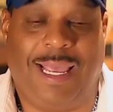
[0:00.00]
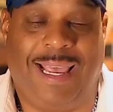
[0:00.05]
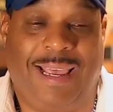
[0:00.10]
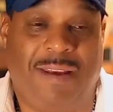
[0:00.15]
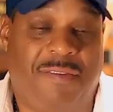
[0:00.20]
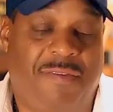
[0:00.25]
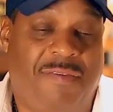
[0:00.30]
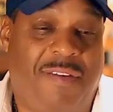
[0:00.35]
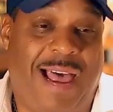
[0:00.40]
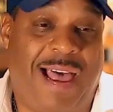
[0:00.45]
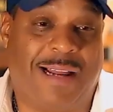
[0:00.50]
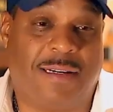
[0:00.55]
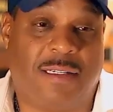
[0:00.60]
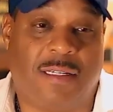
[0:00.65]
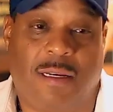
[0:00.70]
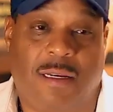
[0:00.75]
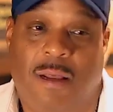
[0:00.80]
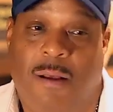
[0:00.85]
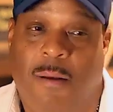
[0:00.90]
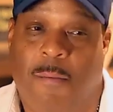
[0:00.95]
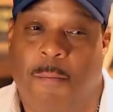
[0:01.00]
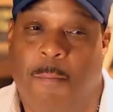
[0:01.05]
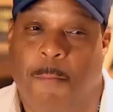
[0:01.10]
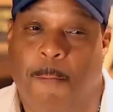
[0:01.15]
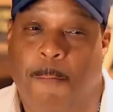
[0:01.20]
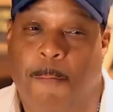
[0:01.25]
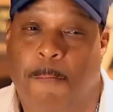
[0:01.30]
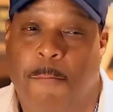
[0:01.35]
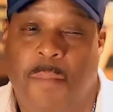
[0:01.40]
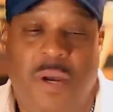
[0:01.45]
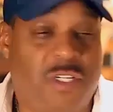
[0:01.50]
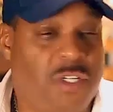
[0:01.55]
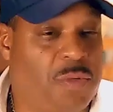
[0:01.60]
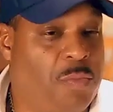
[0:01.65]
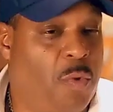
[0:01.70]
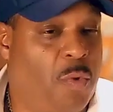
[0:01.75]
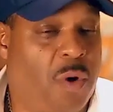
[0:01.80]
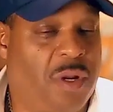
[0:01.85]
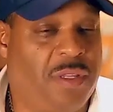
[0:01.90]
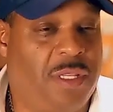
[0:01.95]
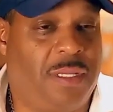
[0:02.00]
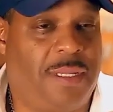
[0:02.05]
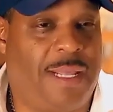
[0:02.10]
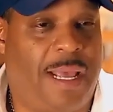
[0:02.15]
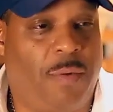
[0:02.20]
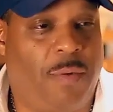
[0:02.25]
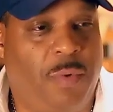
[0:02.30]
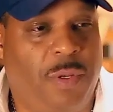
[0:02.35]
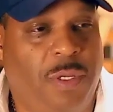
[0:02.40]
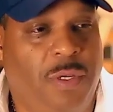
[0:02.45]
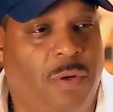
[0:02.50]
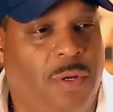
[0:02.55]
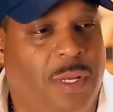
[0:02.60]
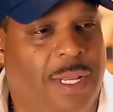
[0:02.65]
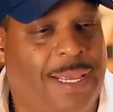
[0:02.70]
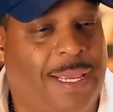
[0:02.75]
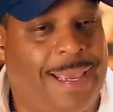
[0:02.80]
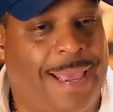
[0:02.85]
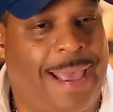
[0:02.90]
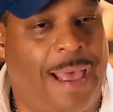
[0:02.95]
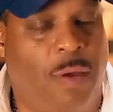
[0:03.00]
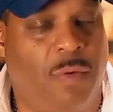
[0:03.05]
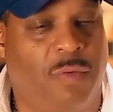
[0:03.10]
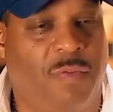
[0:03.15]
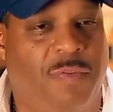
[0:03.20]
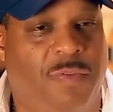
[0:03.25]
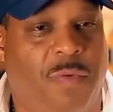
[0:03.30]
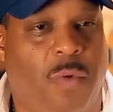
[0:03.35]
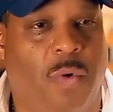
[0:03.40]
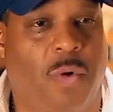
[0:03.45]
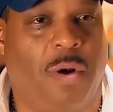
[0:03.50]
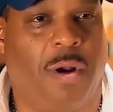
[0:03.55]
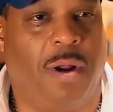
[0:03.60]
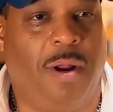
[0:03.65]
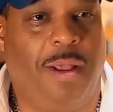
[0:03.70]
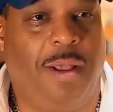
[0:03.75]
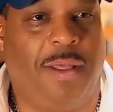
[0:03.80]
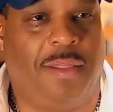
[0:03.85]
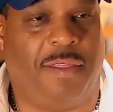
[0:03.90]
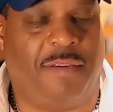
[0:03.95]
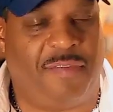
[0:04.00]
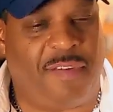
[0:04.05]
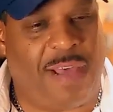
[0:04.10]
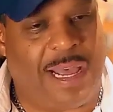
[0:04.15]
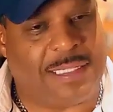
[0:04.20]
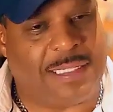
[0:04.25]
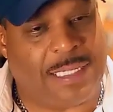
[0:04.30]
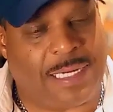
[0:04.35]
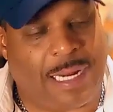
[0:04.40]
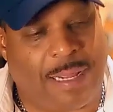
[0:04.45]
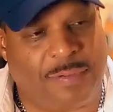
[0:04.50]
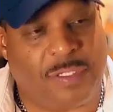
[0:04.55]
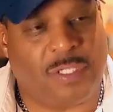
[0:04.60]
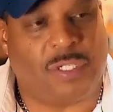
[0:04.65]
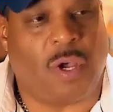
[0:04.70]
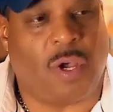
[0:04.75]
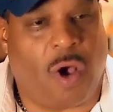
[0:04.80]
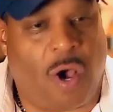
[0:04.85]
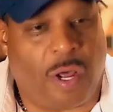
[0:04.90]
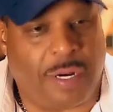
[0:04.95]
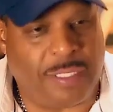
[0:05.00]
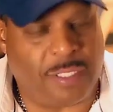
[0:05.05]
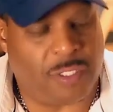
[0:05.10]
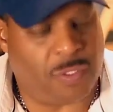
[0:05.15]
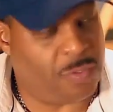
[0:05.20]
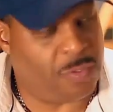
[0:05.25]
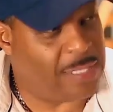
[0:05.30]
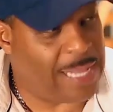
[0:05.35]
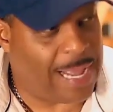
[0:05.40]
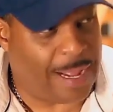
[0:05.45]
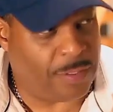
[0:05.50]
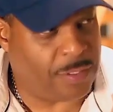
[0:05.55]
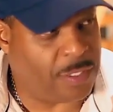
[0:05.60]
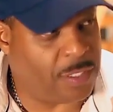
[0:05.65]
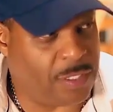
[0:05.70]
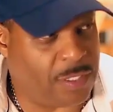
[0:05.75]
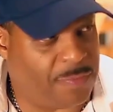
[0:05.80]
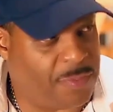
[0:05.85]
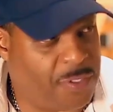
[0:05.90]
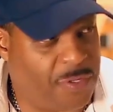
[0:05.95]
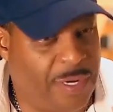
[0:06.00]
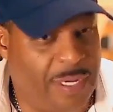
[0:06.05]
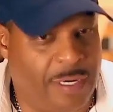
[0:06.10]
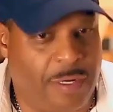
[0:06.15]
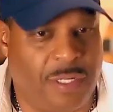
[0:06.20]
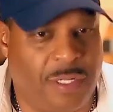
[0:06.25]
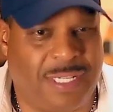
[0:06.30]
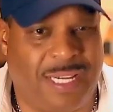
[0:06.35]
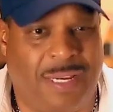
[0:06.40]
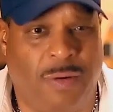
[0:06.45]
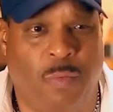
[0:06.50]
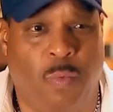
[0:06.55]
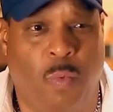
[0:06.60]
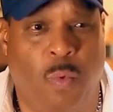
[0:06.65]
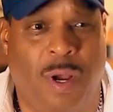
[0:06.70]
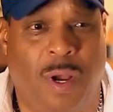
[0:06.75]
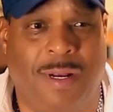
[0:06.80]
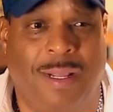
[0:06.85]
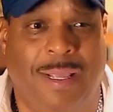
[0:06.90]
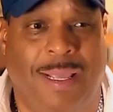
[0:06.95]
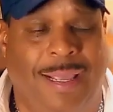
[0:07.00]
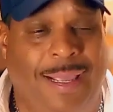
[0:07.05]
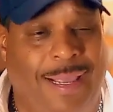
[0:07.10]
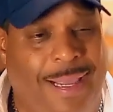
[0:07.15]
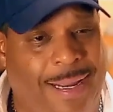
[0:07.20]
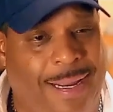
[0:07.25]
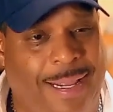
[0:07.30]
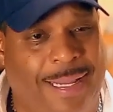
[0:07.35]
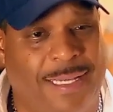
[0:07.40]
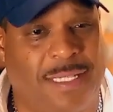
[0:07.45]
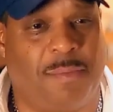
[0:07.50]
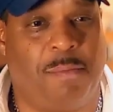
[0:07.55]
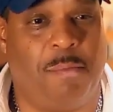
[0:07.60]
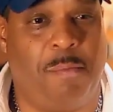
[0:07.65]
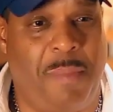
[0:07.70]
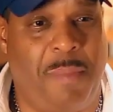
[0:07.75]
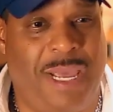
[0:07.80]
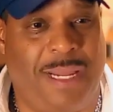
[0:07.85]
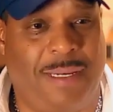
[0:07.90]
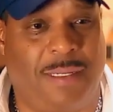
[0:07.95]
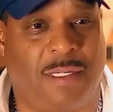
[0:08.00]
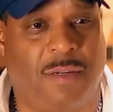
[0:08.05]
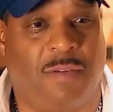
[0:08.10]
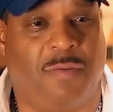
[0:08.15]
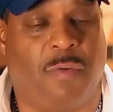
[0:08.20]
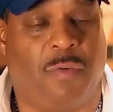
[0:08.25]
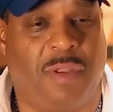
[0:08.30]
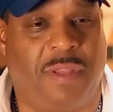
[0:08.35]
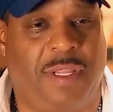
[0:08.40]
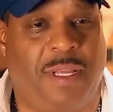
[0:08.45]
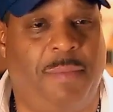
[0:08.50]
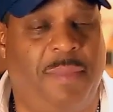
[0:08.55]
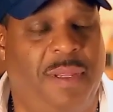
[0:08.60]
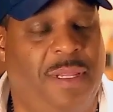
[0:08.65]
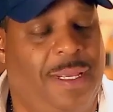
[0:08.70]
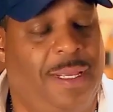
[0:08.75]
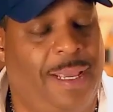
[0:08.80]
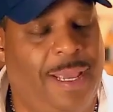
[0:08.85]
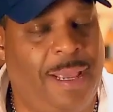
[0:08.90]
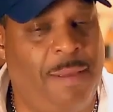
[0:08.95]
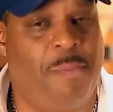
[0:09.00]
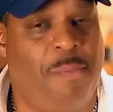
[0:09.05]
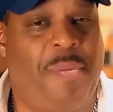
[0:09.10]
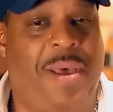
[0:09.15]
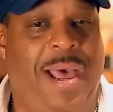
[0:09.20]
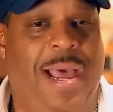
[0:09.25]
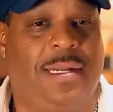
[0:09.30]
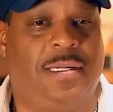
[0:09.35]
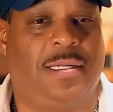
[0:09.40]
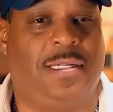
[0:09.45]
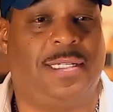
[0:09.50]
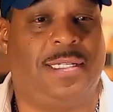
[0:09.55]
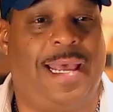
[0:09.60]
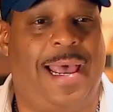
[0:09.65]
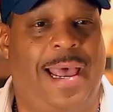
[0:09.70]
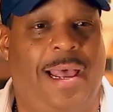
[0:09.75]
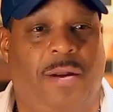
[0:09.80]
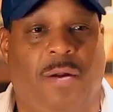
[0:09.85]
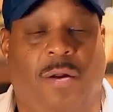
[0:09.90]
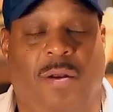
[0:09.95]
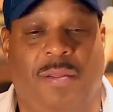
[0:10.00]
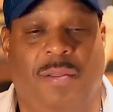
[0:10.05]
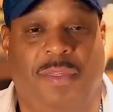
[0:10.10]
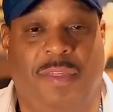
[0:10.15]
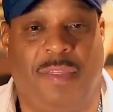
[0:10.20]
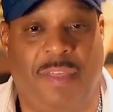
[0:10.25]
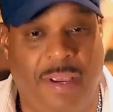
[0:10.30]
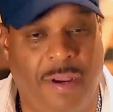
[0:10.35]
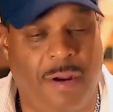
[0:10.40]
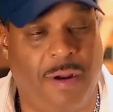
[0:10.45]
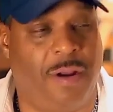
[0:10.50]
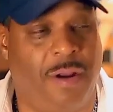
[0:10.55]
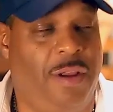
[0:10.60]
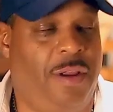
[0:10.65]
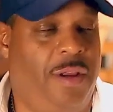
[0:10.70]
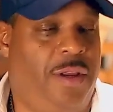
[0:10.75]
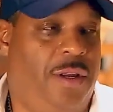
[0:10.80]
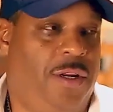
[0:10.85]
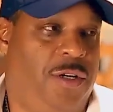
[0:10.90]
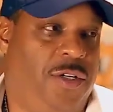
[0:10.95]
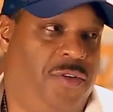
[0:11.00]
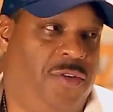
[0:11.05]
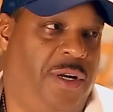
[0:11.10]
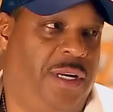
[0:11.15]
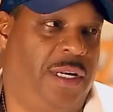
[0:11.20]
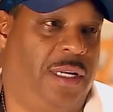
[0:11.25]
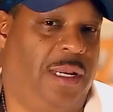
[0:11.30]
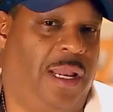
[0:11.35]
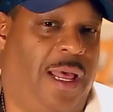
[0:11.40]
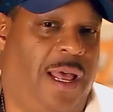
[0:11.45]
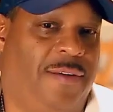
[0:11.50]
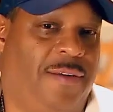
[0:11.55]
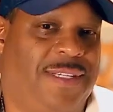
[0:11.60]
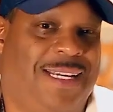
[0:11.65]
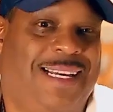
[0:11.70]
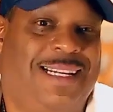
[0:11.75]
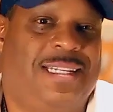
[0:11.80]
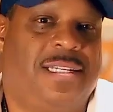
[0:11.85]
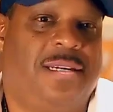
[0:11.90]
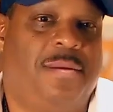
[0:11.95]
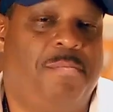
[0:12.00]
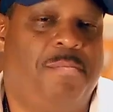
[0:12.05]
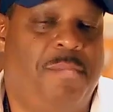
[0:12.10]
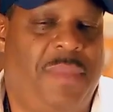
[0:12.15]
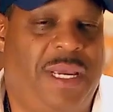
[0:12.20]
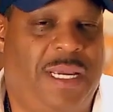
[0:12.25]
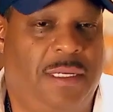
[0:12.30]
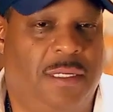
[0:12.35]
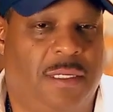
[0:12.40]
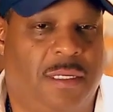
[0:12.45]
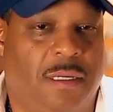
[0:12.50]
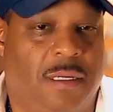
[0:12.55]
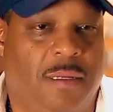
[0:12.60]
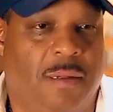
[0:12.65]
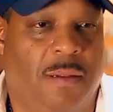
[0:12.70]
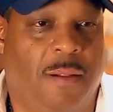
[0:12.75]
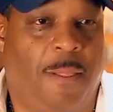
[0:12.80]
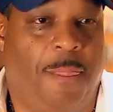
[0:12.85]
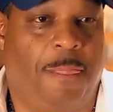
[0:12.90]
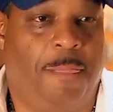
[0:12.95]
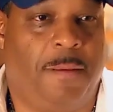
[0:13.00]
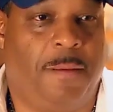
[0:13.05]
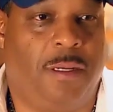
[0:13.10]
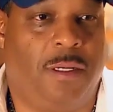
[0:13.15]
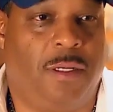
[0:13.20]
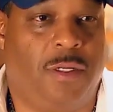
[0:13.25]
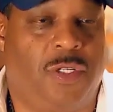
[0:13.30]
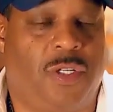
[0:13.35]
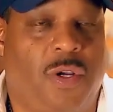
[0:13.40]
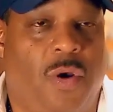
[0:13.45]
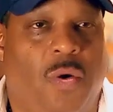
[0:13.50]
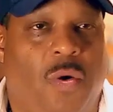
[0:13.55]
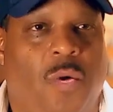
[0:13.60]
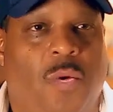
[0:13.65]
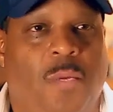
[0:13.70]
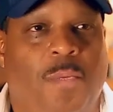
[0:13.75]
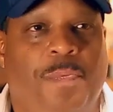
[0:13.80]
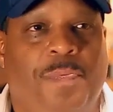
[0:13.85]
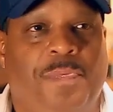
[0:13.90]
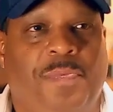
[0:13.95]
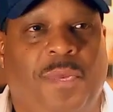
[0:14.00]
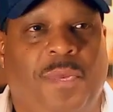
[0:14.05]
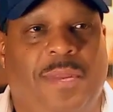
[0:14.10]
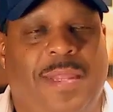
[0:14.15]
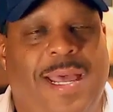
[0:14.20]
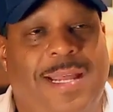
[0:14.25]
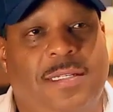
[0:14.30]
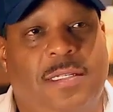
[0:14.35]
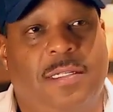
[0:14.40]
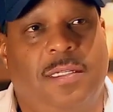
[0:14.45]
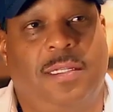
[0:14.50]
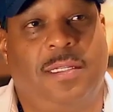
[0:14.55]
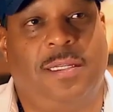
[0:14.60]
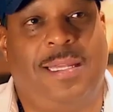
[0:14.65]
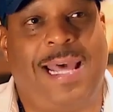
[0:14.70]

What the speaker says: In fact, much more than that when you account for the fact that I've taught it to thousands of traders and what it has meant for them and the impact it's had on their trading lives. It's amazing. So that